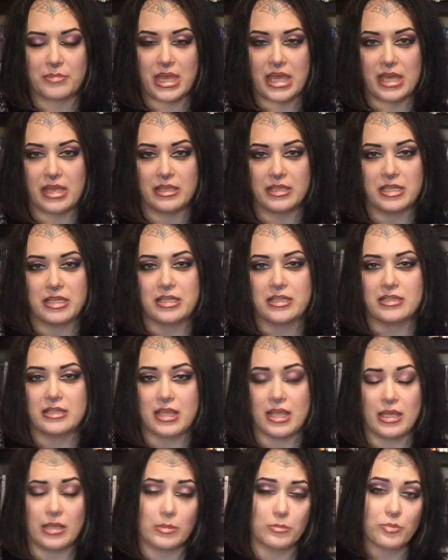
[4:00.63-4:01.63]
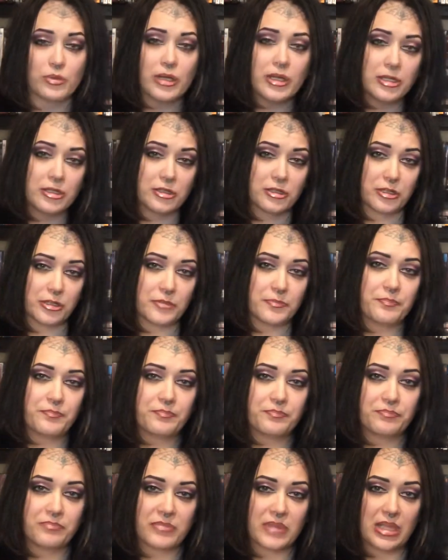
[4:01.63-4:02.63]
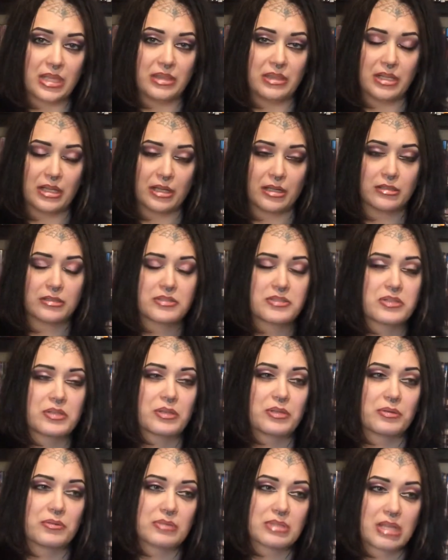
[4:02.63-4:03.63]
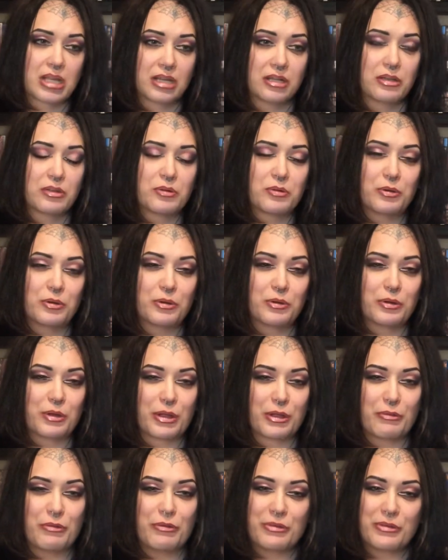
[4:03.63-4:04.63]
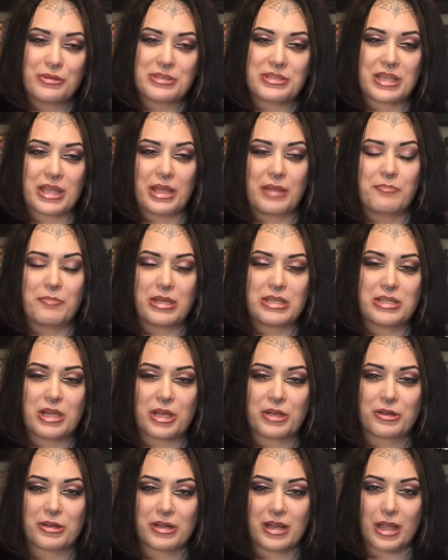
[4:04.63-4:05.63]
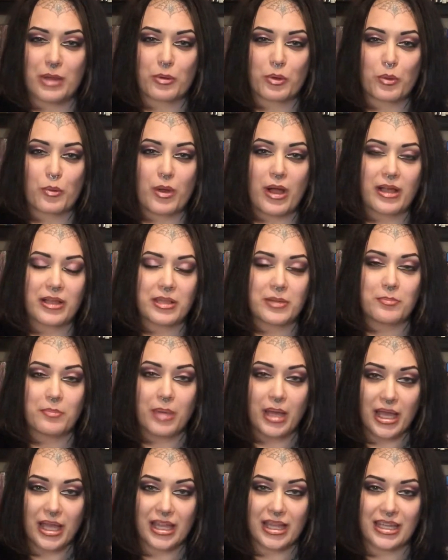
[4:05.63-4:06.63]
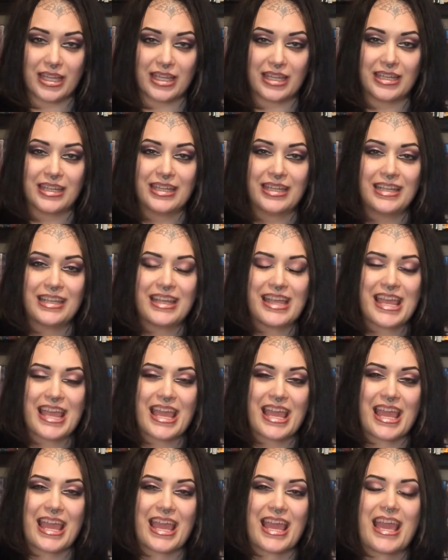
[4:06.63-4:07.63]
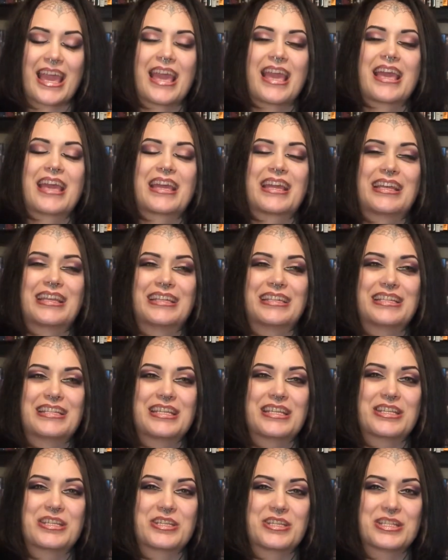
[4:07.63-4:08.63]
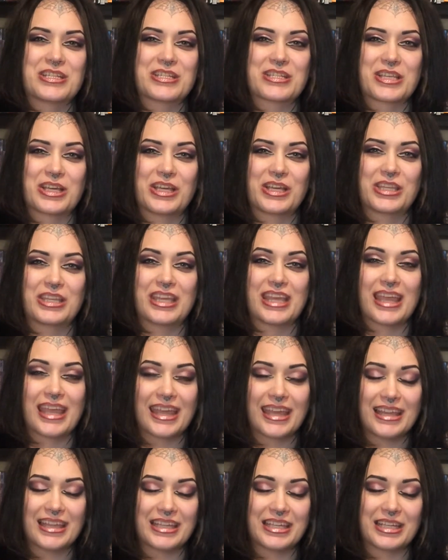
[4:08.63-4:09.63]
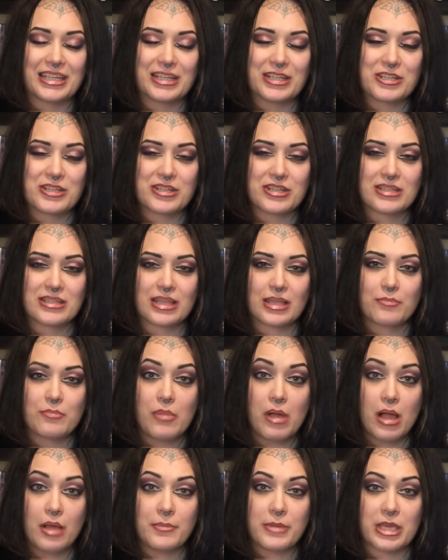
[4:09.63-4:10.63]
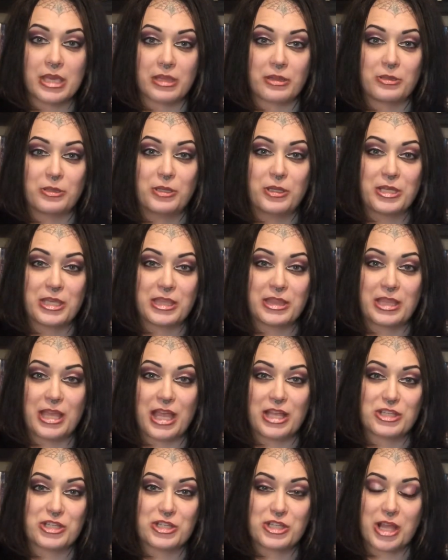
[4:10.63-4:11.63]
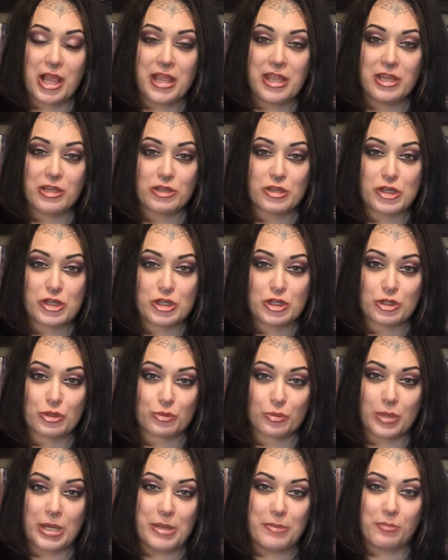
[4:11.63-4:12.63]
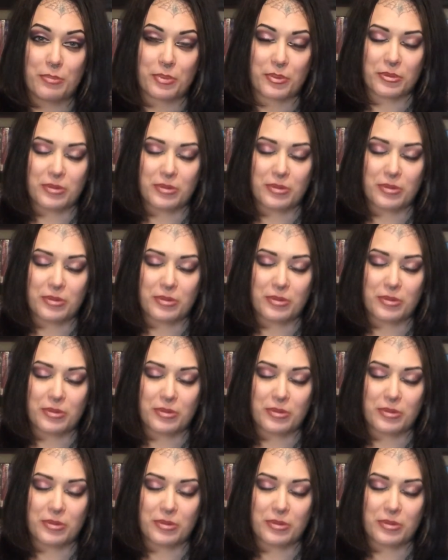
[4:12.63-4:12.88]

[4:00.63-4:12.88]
alien and predator in there so it was kind of cool and one time my daughter and I were walking by it and she saw the alien and she's like, Mommy, look at that giant shrimp.